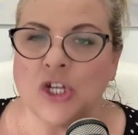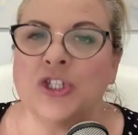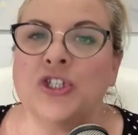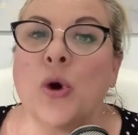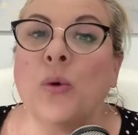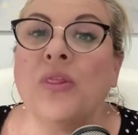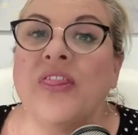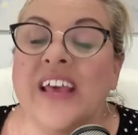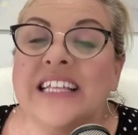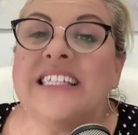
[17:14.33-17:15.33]
So,
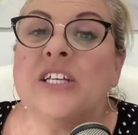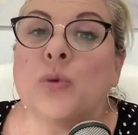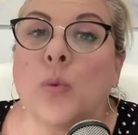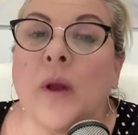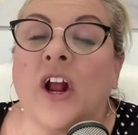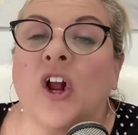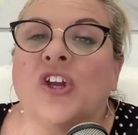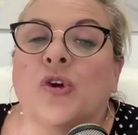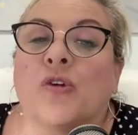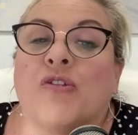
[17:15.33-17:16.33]
this is where
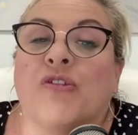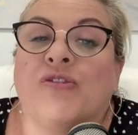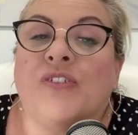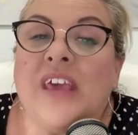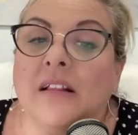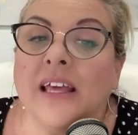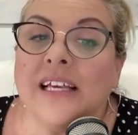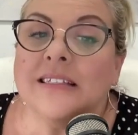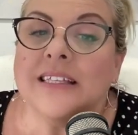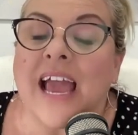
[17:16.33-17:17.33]
your
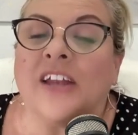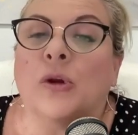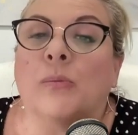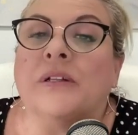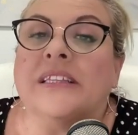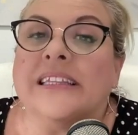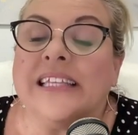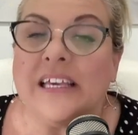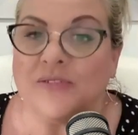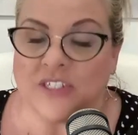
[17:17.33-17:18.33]
feelings and your
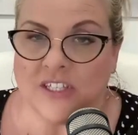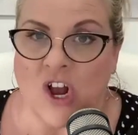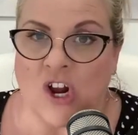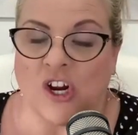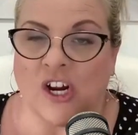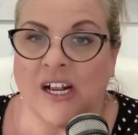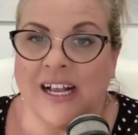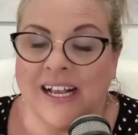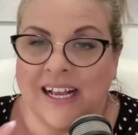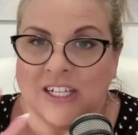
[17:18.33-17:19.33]
beliefs are
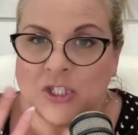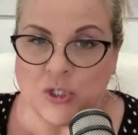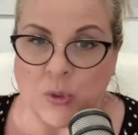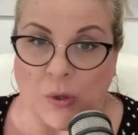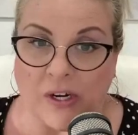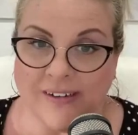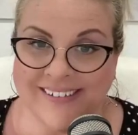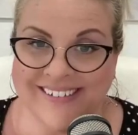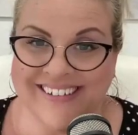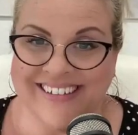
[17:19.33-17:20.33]
stored.
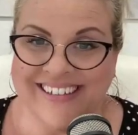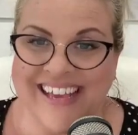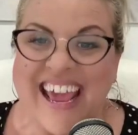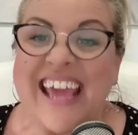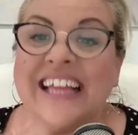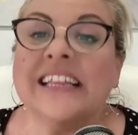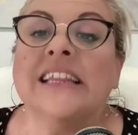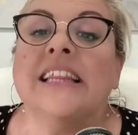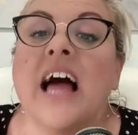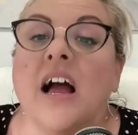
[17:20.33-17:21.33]
It
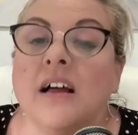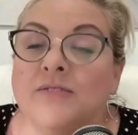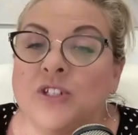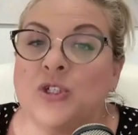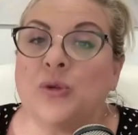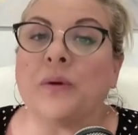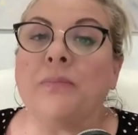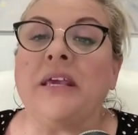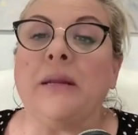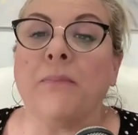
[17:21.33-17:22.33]
loves to
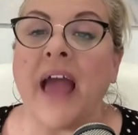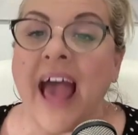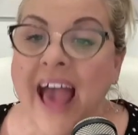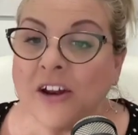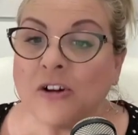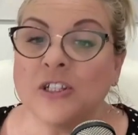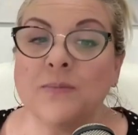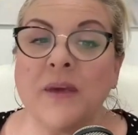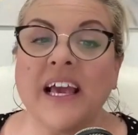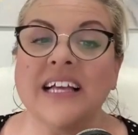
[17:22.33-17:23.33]
repeat patterns
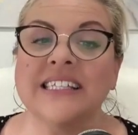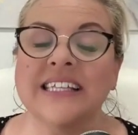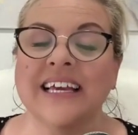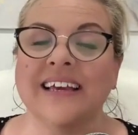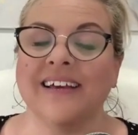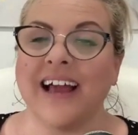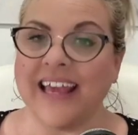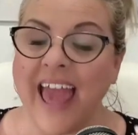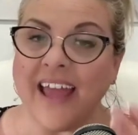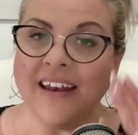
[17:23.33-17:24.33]
because,
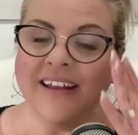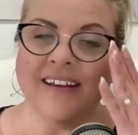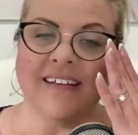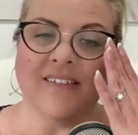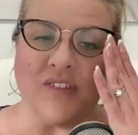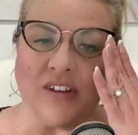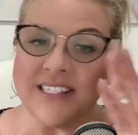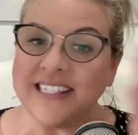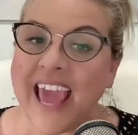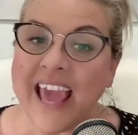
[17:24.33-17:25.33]
again,
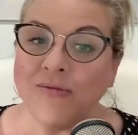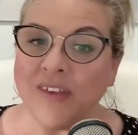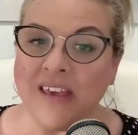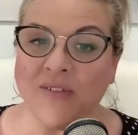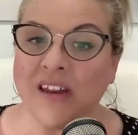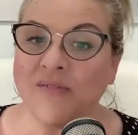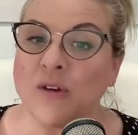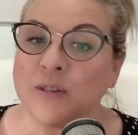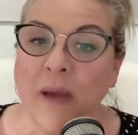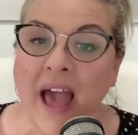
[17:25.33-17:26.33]
feels safe. Even if
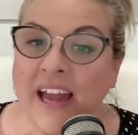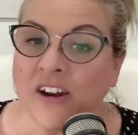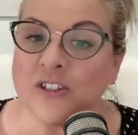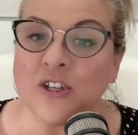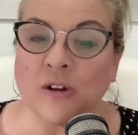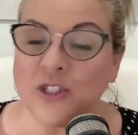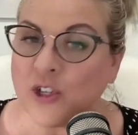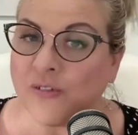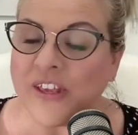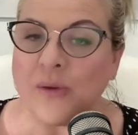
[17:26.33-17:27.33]
those patterns aren't
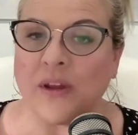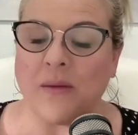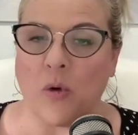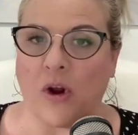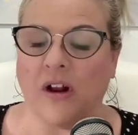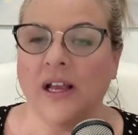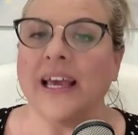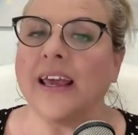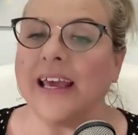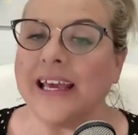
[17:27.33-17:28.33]
serving you anymore,
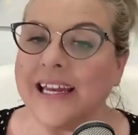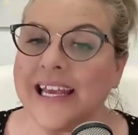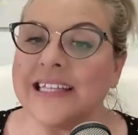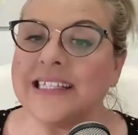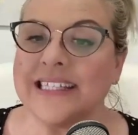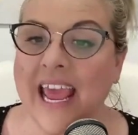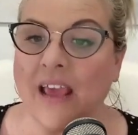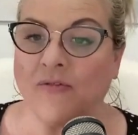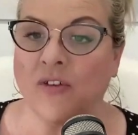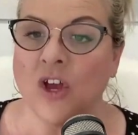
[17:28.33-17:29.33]
it is
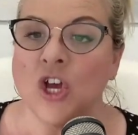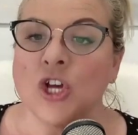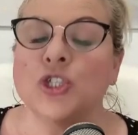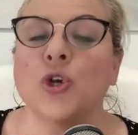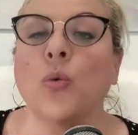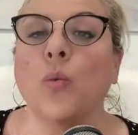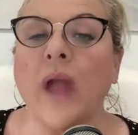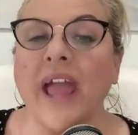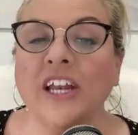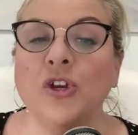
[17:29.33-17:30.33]
safe. So
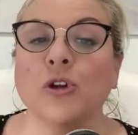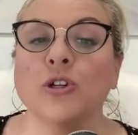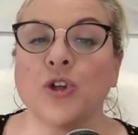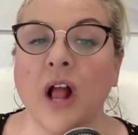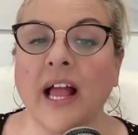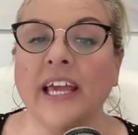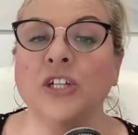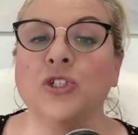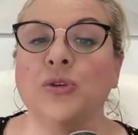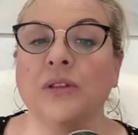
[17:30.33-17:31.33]
when you're
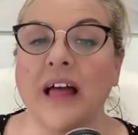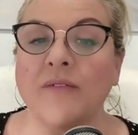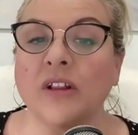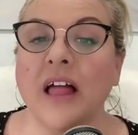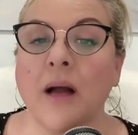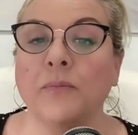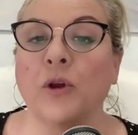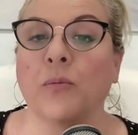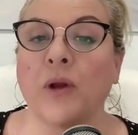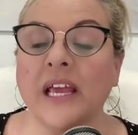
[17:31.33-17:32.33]
trying to level up,
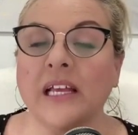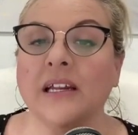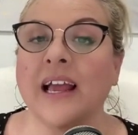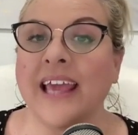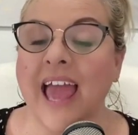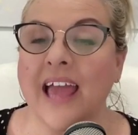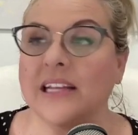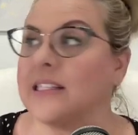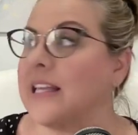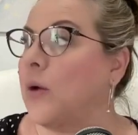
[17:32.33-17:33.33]
your brain again
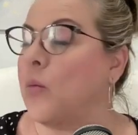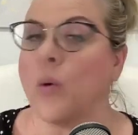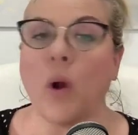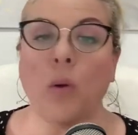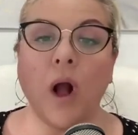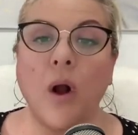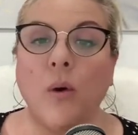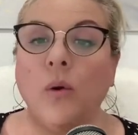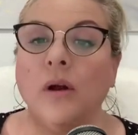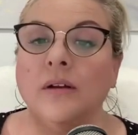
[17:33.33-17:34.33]
is like, whoa, whoa,
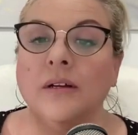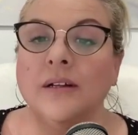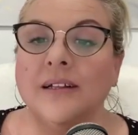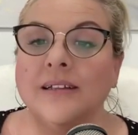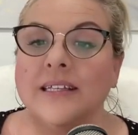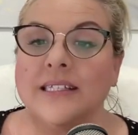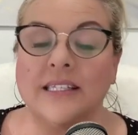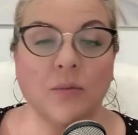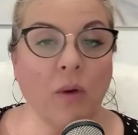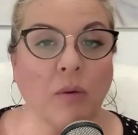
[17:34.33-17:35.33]
whoa. This
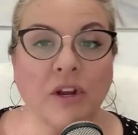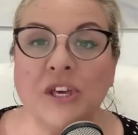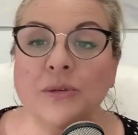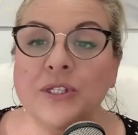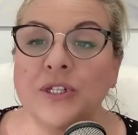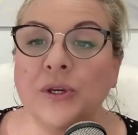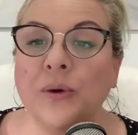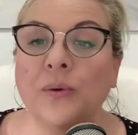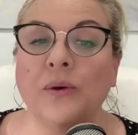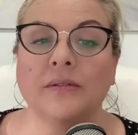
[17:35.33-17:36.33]
isn't what we're used
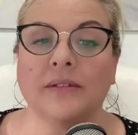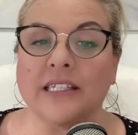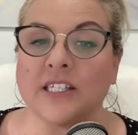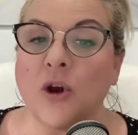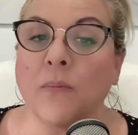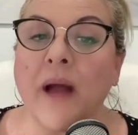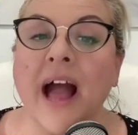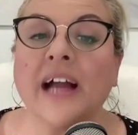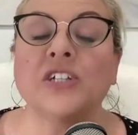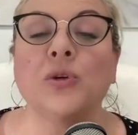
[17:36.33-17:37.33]
to. Let's go
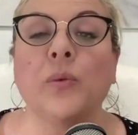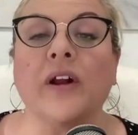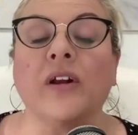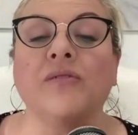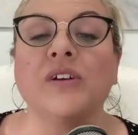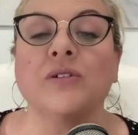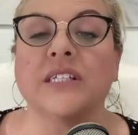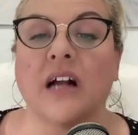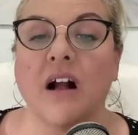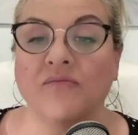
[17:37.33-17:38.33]
back to where it
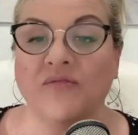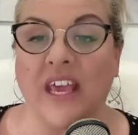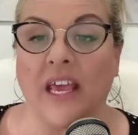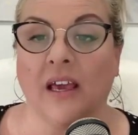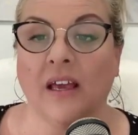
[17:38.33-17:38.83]
feels comfy.